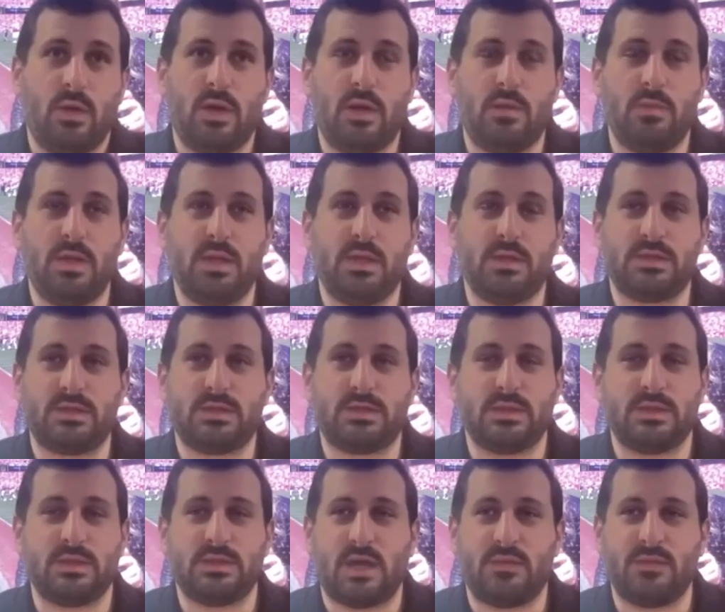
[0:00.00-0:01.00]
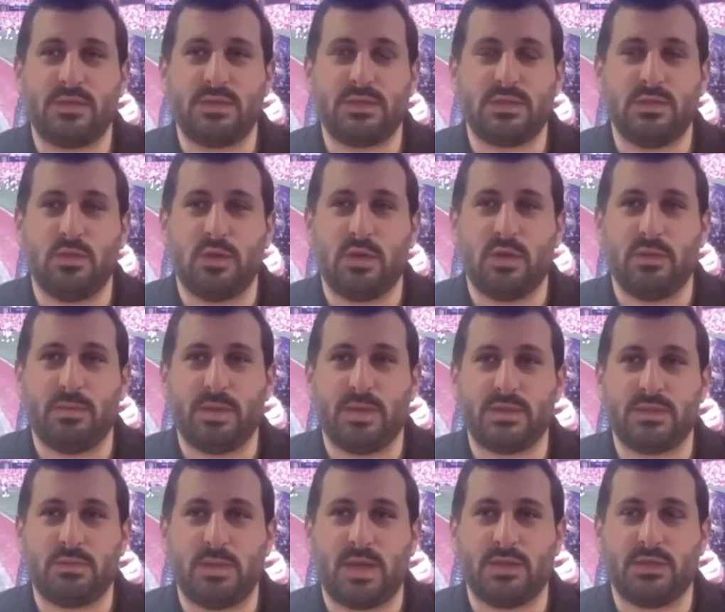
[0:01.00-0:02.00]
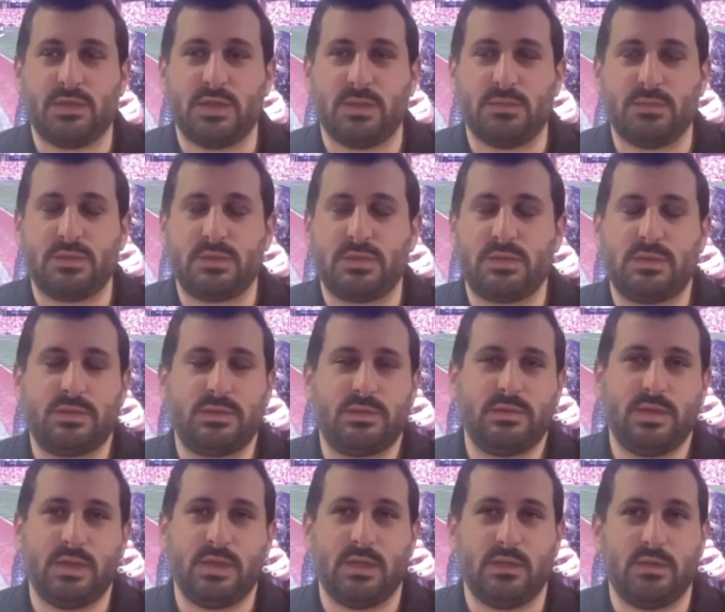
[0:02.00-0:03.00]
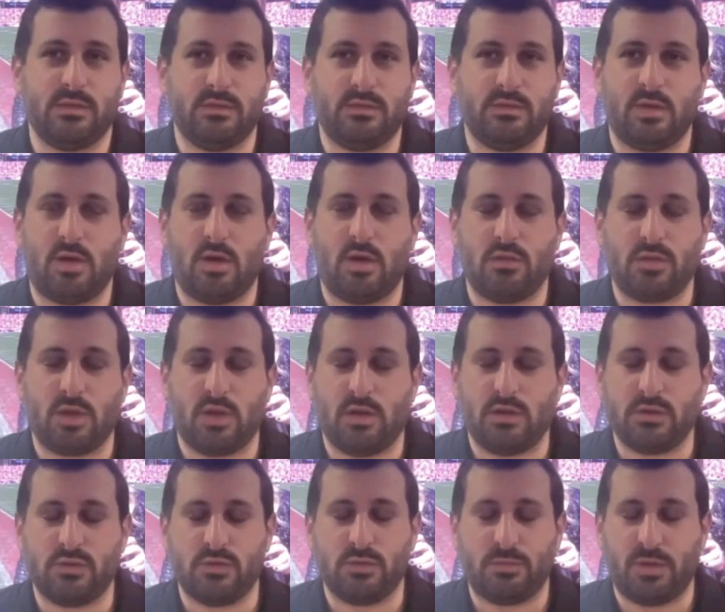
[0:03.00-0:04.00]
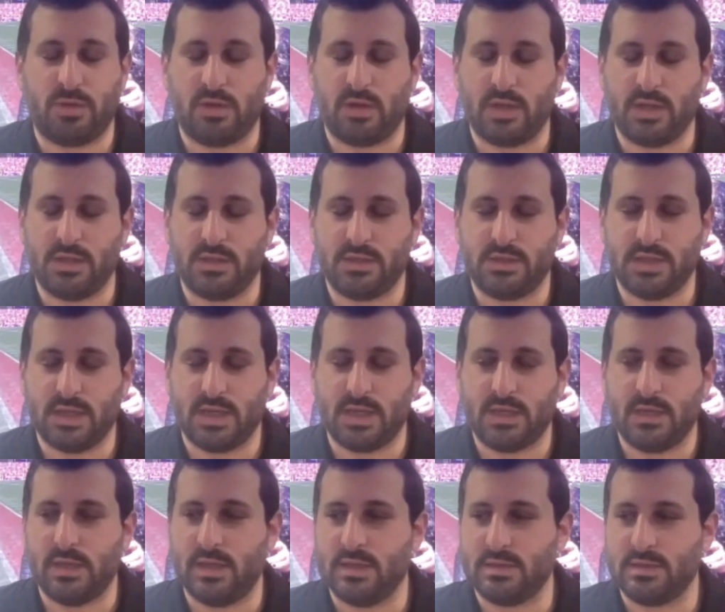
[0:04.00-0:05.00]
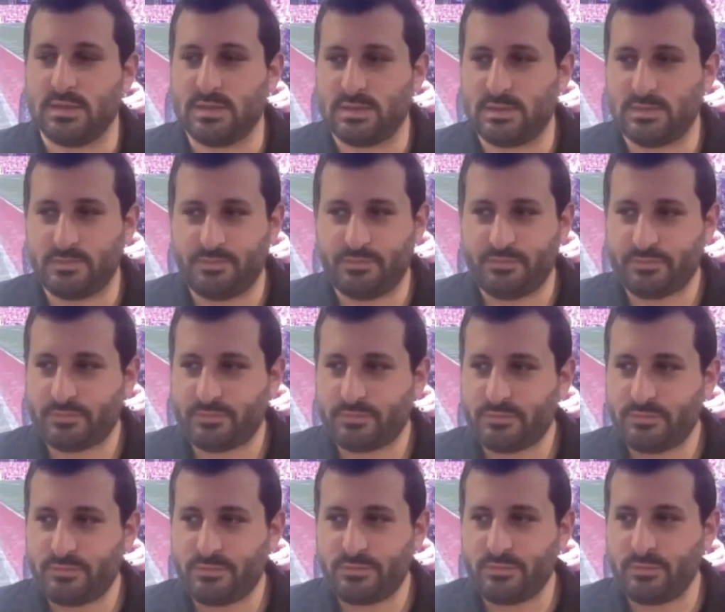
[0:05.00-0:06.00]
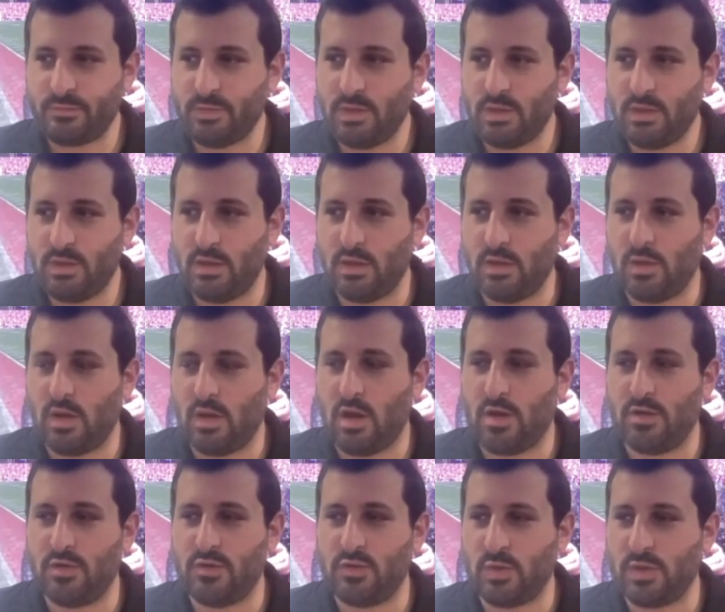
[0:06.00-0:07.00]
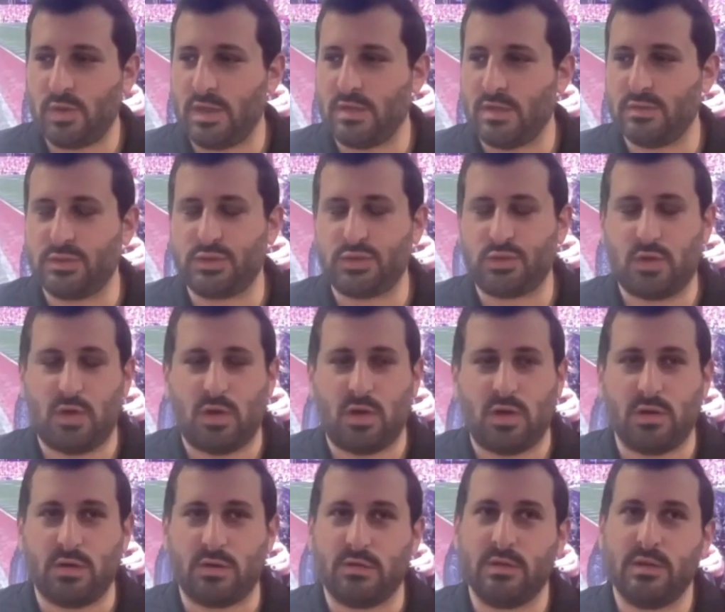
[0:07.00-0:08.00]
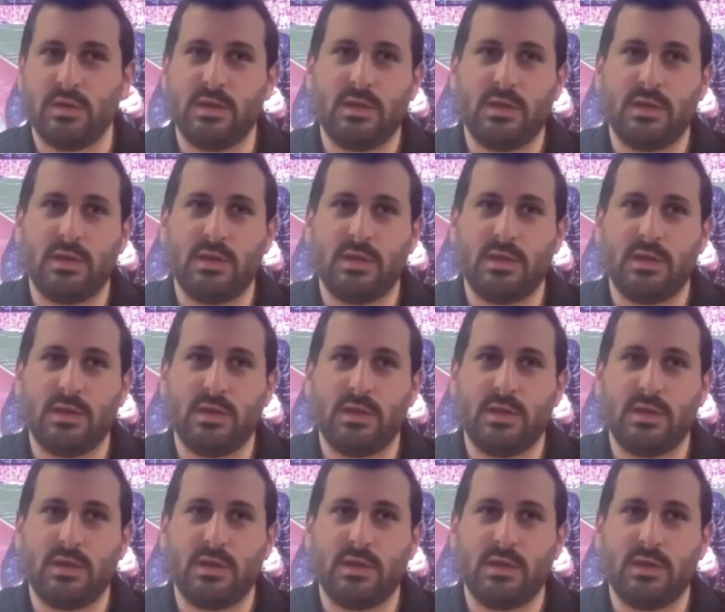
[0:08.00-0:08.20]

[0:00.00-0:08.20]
I mean, it's obviously one of the best matchups in all of college football. Like you said, it's 120 years strong.